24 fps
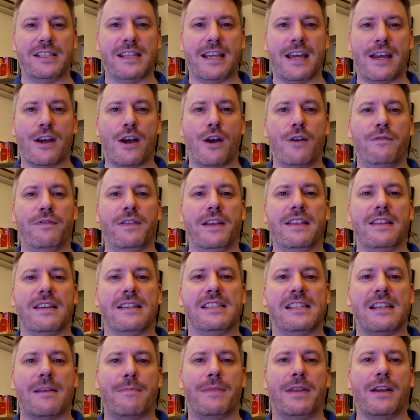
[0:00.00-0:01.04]
there. Hopefully there's
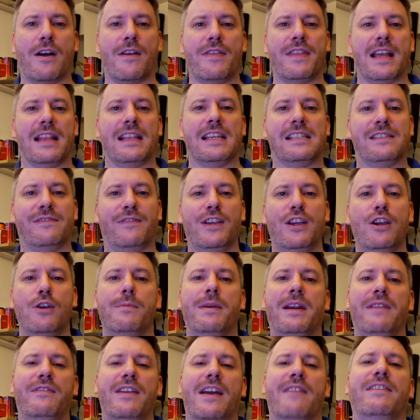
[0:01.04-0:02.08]
something on that list for you,
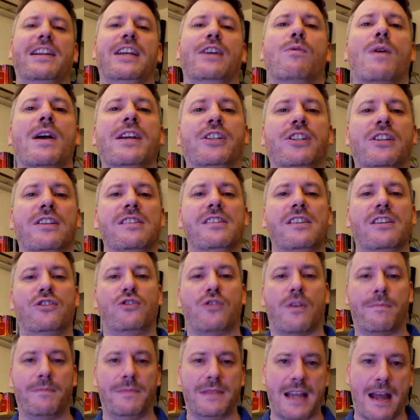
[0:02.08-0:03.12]
but if you have any questions,
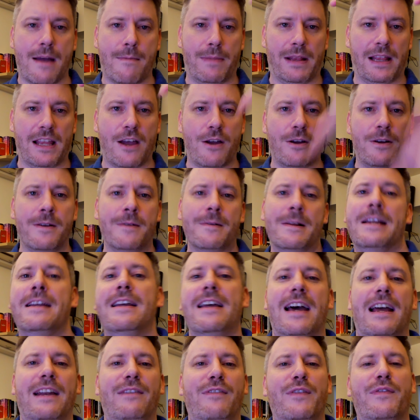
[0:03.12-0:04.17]
drop them down below.
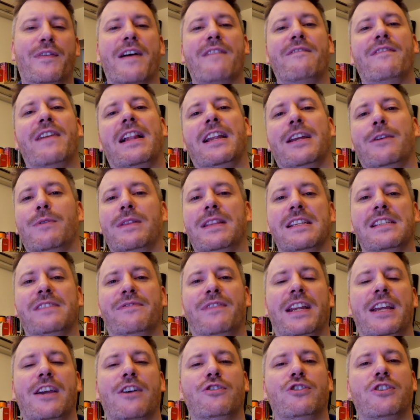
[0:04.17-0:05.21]
And if you found value in this
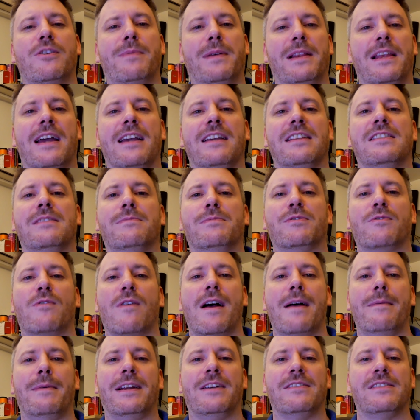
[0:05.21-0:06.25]
video, drop a like and
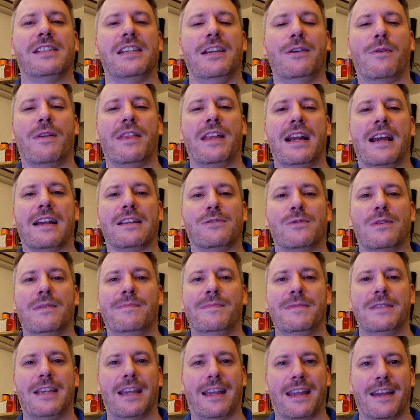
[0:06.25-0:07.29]
subscribe, and I'll see you on the next one.
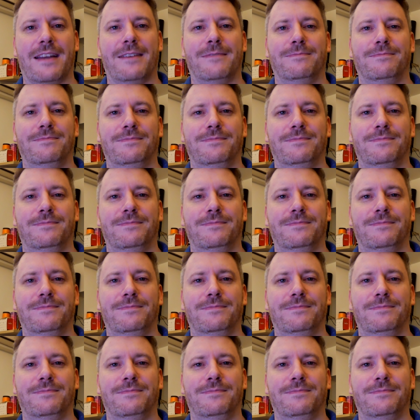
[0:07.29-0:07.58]
Take care.